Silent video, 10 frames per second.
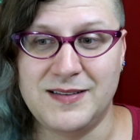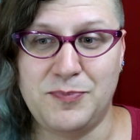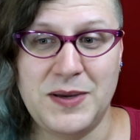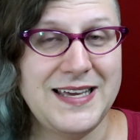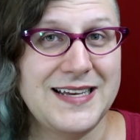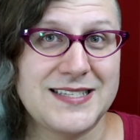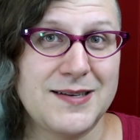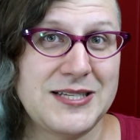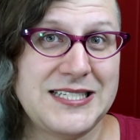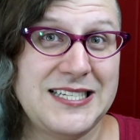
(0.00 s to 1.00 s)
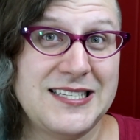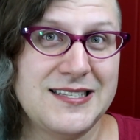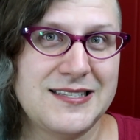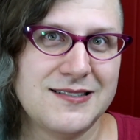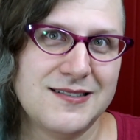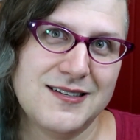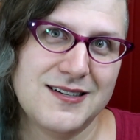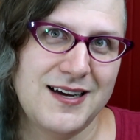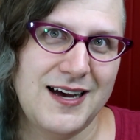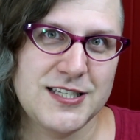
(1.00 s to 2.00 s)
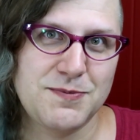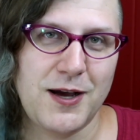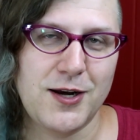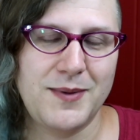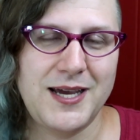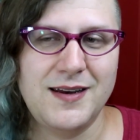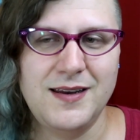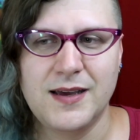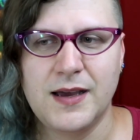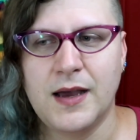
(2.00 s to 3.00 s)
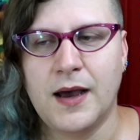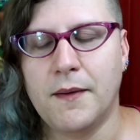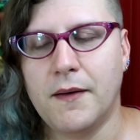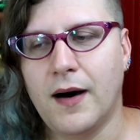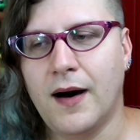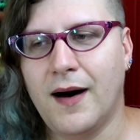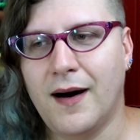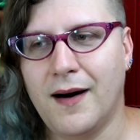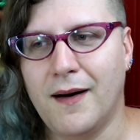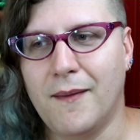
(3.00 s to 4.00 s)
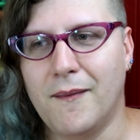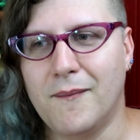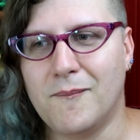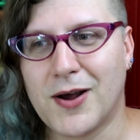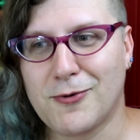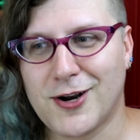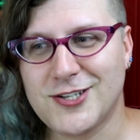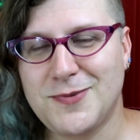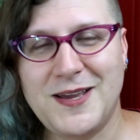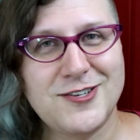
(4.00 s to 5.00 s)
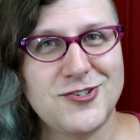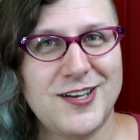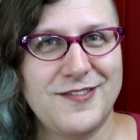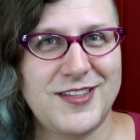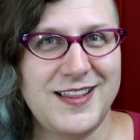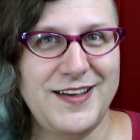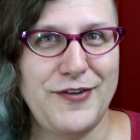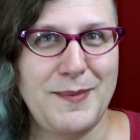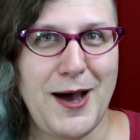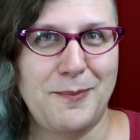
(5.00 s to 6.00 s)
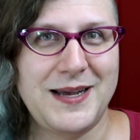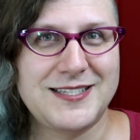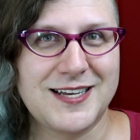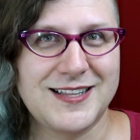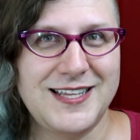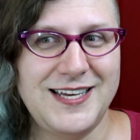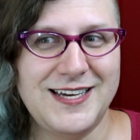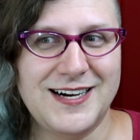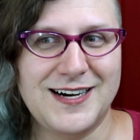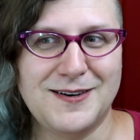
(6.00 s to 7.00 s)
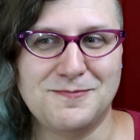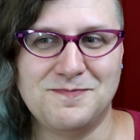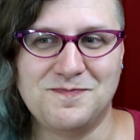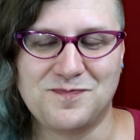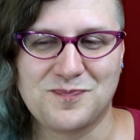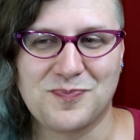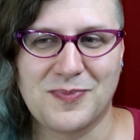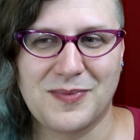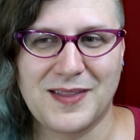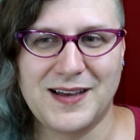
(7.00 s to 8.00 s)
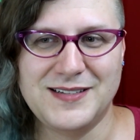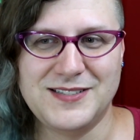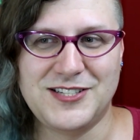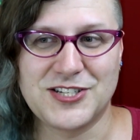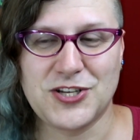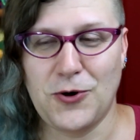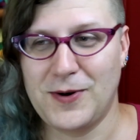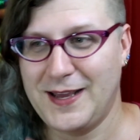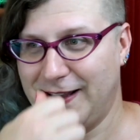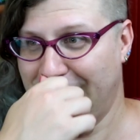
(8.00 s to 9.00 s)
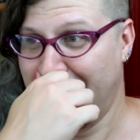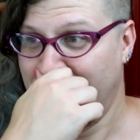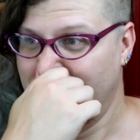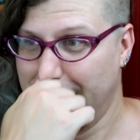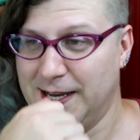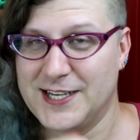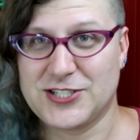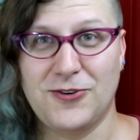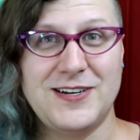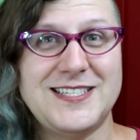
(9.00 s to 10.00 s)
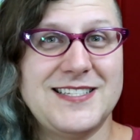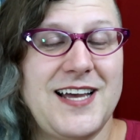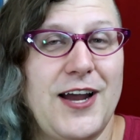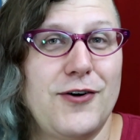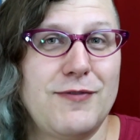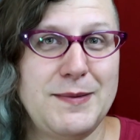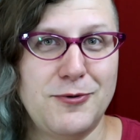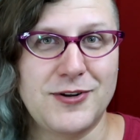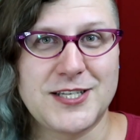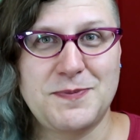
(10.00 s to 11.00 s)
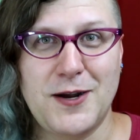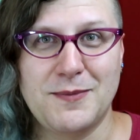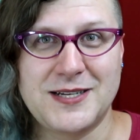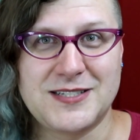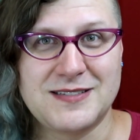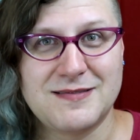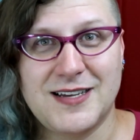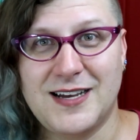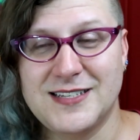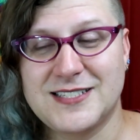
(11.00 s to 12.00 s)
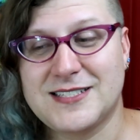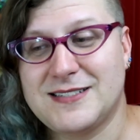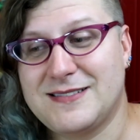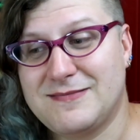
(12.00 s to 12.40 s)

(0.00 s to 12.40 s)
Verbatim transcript: being in something decent as Spider-Man. Uh, but it would also be interesting if they leave him out, basically, um... disowning Sony's entire reboot experiment, because